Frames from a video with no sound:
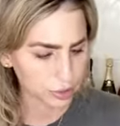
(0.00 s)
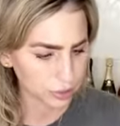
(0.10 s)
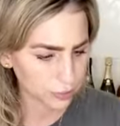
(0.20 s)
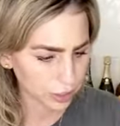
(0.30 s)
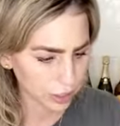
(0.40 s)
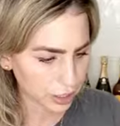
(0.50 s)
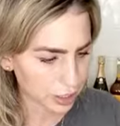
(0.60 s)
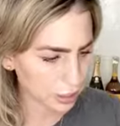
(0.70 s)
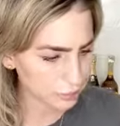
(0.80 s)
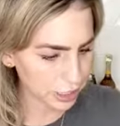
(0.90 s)
we're gonna
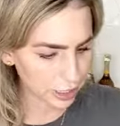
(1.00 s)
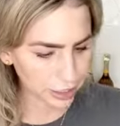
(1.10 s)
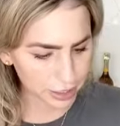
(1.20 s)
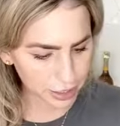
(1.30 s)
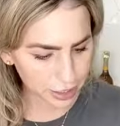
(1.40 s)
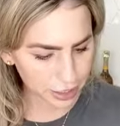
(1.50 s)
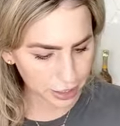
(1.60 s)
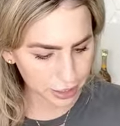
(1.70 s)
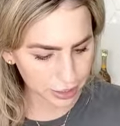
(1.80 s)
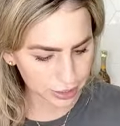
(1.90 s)
come in
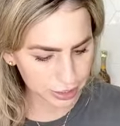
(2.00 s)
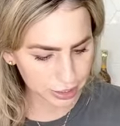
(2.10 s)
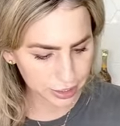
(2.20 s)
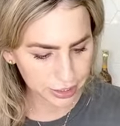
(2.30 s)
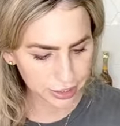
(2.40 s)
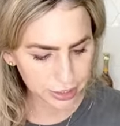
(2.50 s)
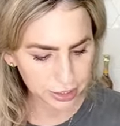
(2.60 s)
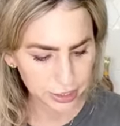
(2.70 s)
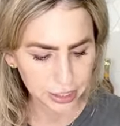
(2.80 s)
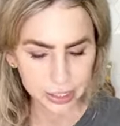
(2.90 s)
and
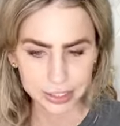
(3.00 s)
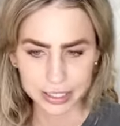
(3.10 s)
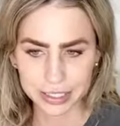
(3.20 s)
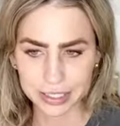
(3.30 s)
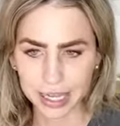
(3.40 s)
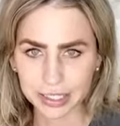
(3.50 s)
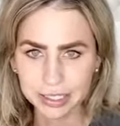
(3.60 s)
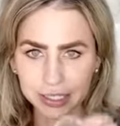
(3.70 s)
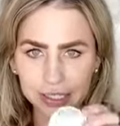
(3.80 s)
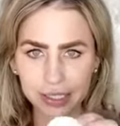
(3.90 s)
set
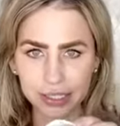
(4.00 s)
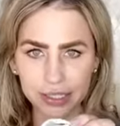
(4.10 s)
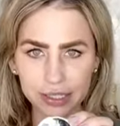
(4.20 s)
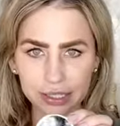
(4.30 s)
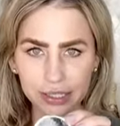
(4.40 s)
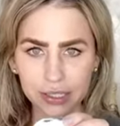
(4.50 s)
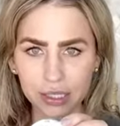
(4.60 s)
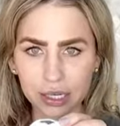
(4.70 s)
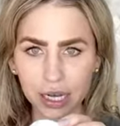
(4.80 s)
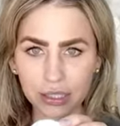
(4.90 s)

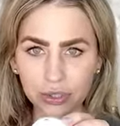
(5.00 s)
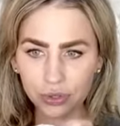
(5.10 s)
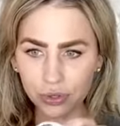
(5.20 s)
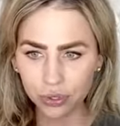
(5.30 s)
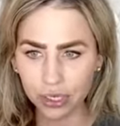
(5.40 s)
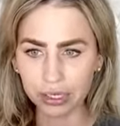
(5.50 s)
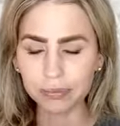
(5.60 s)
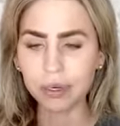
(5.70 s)
a little cream